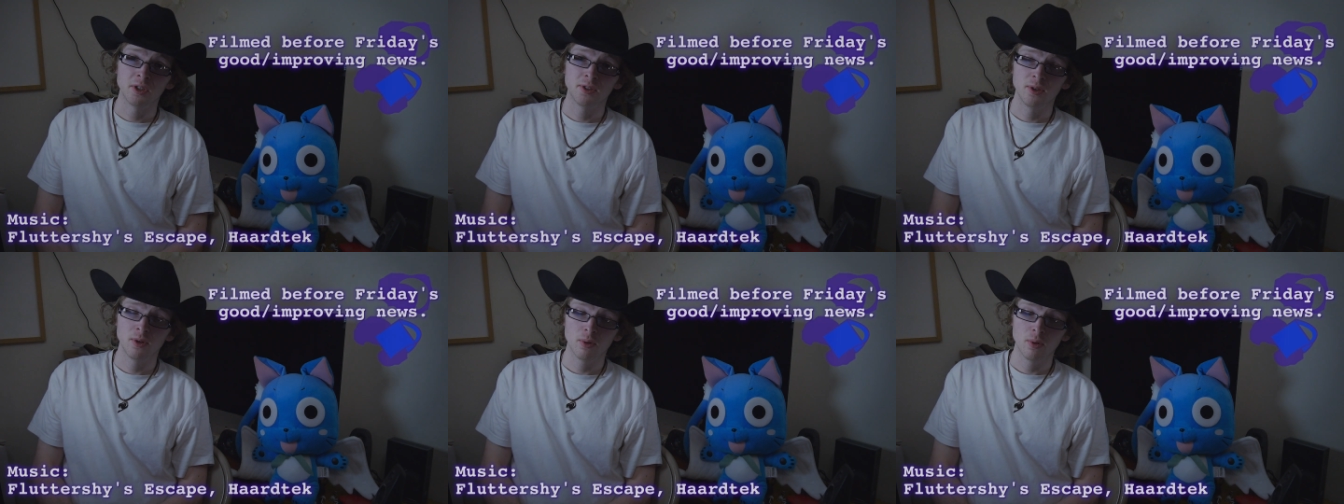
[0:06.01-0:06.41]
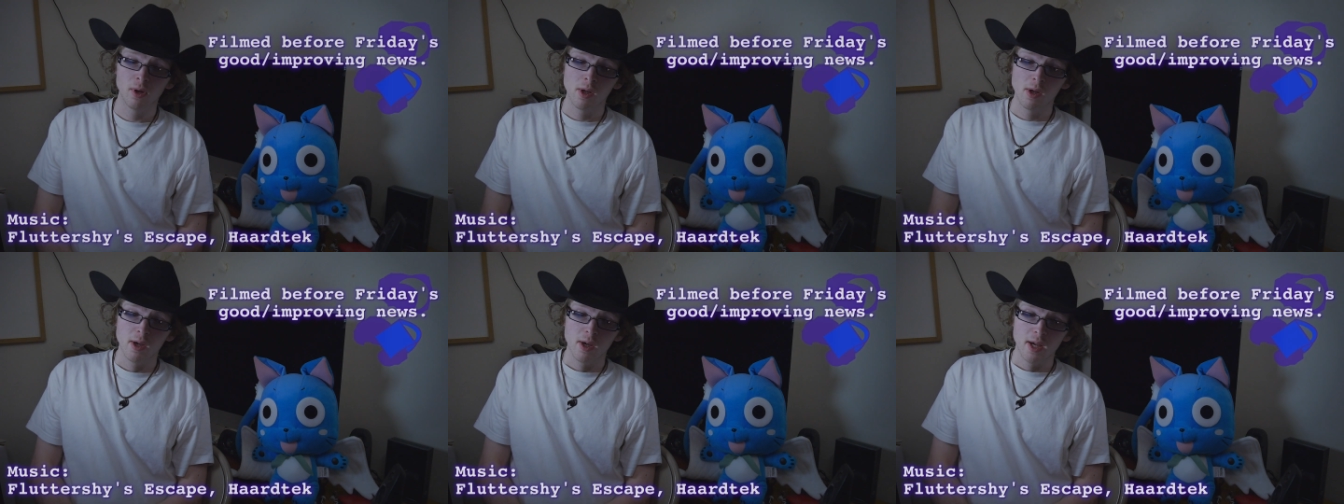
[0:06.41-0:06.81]
issue
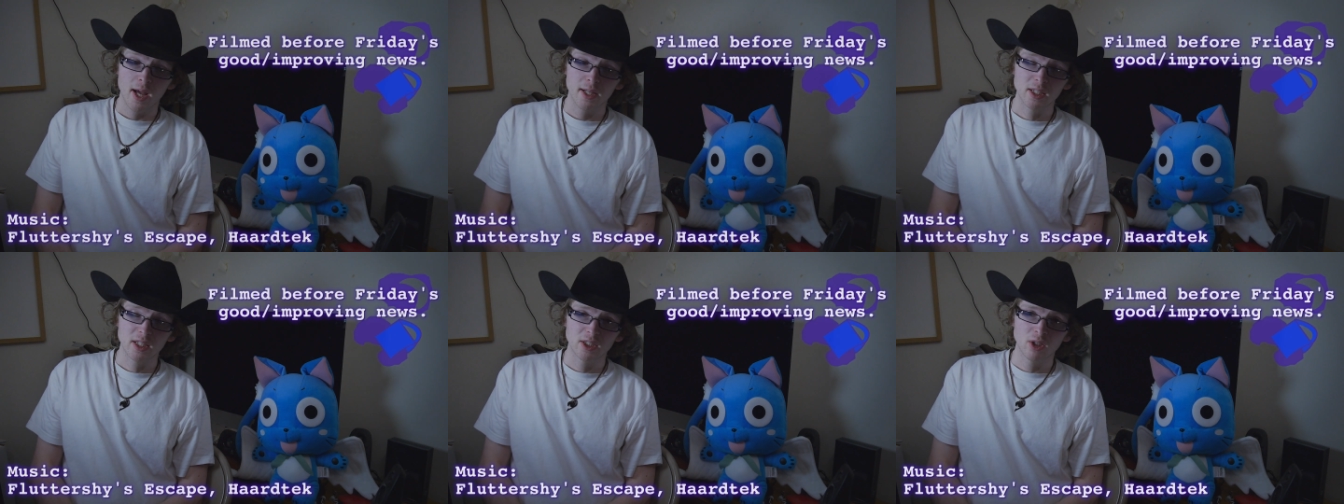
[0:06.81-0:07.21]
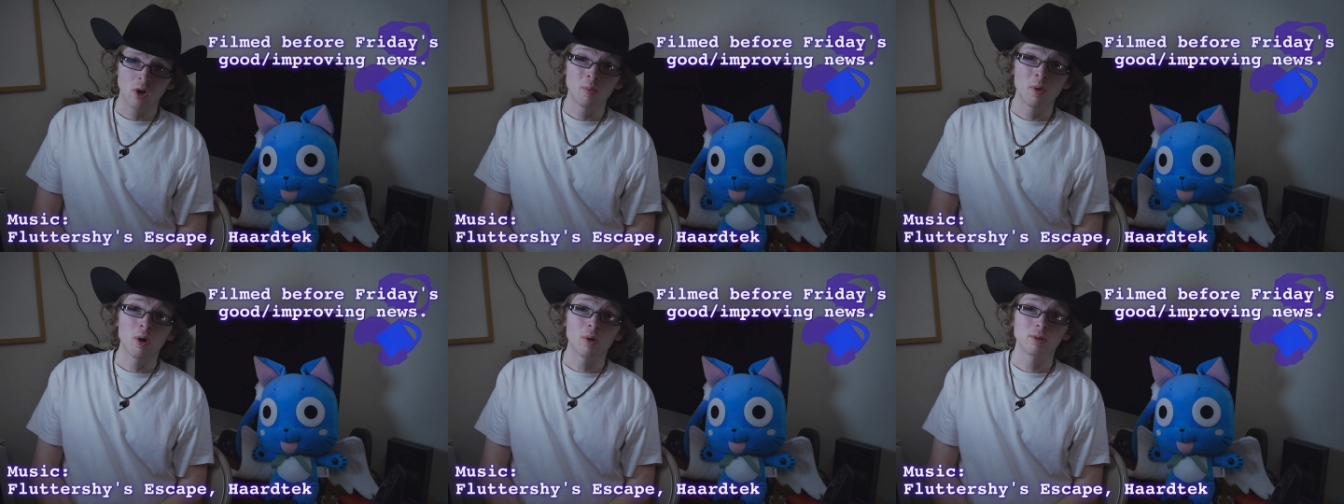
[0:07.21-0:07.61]
as I sell
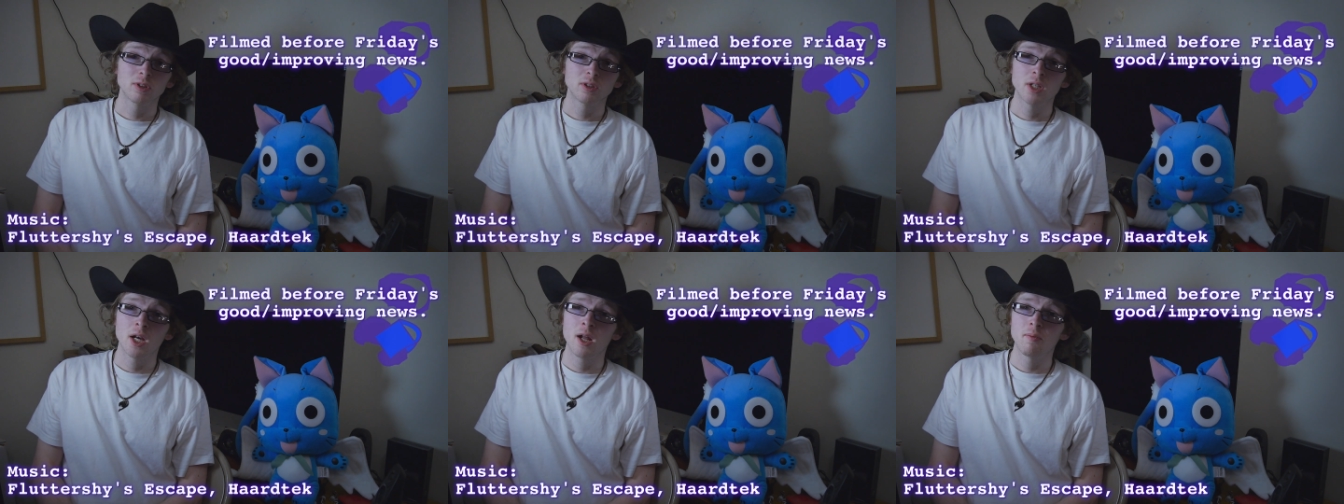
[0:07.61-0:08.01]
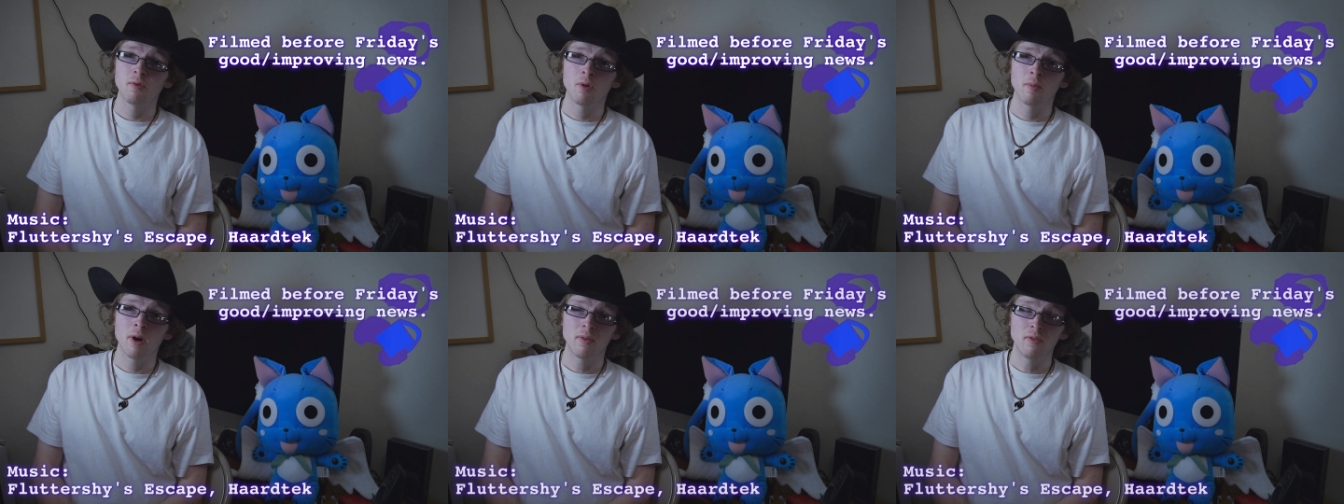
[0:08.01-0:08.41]
my whole setup
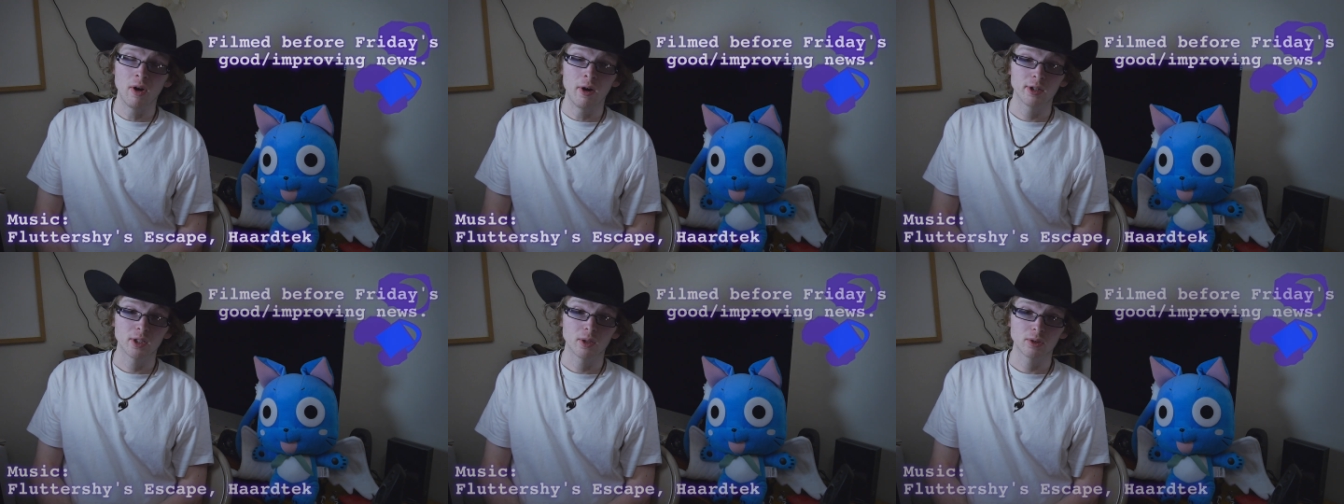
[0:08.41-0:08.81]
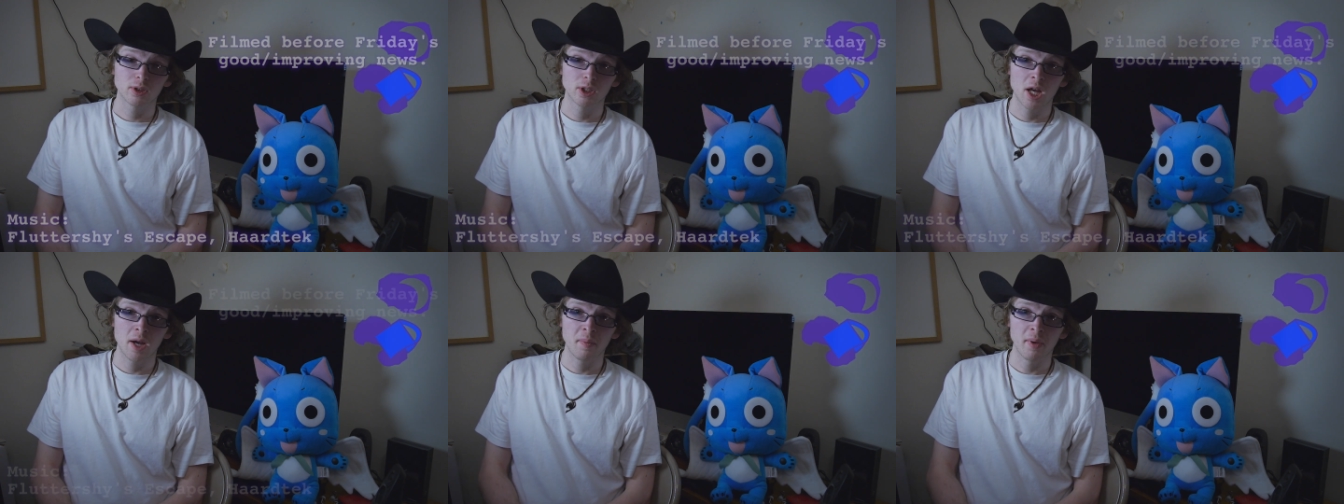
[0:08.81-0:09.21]
for my fairy tale
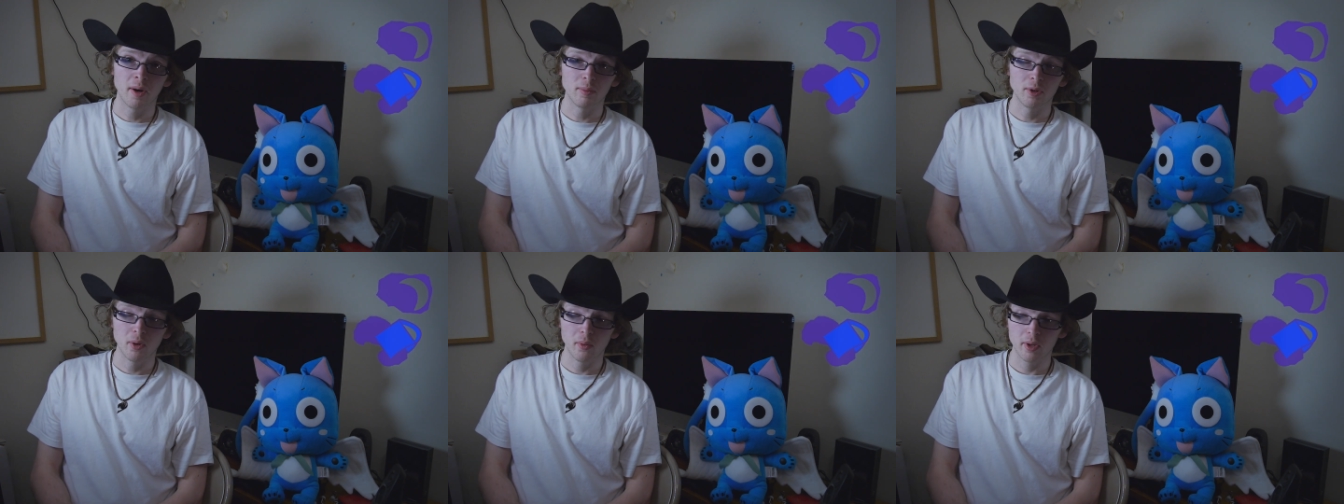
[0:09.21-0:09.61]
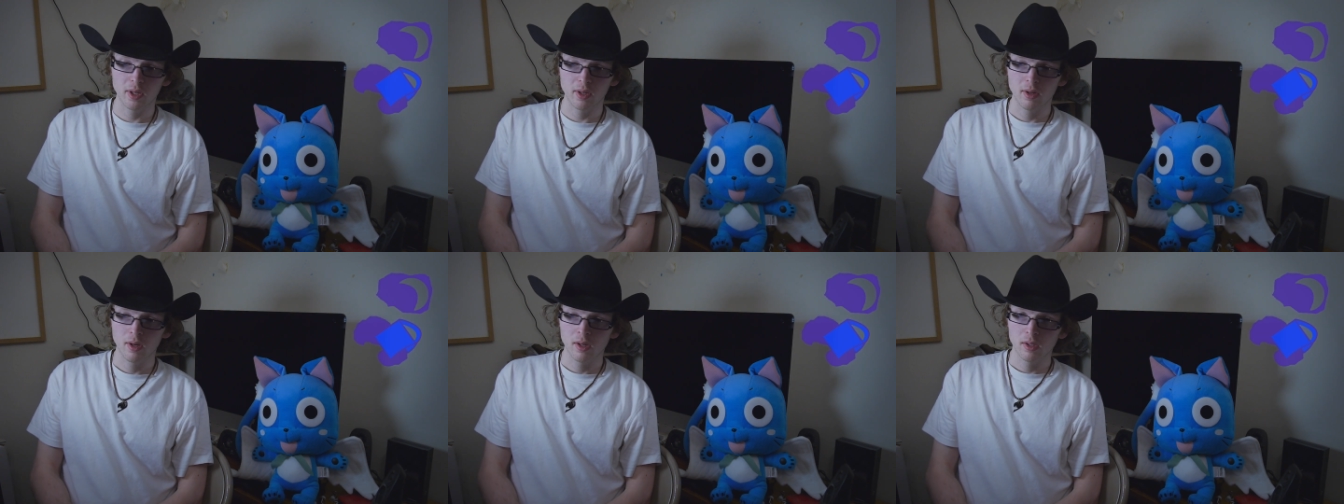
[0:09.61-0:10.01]
segment I'm
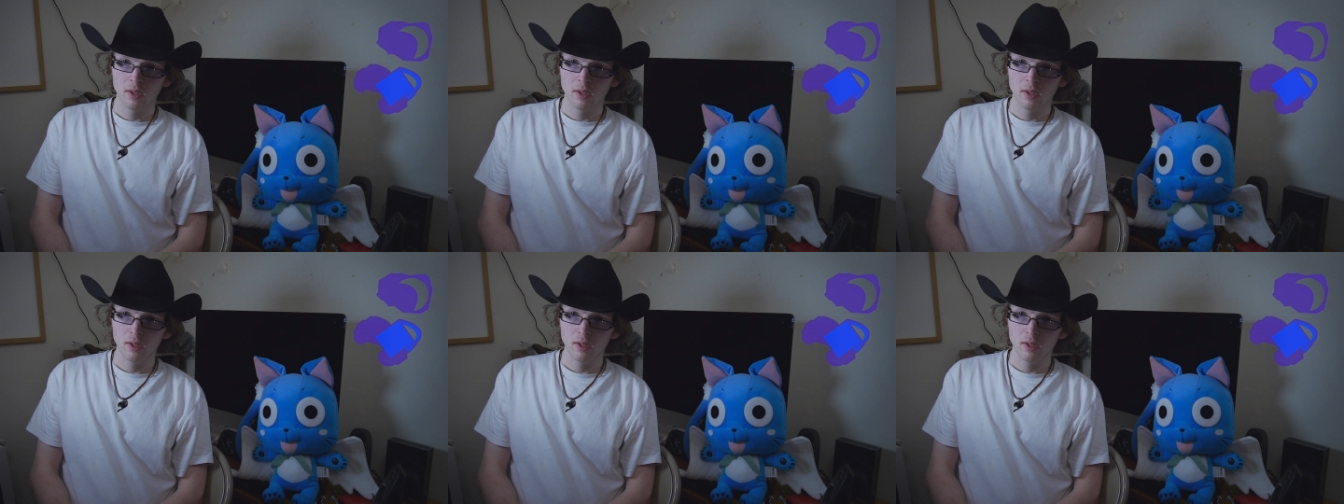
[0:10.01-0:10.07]
doing.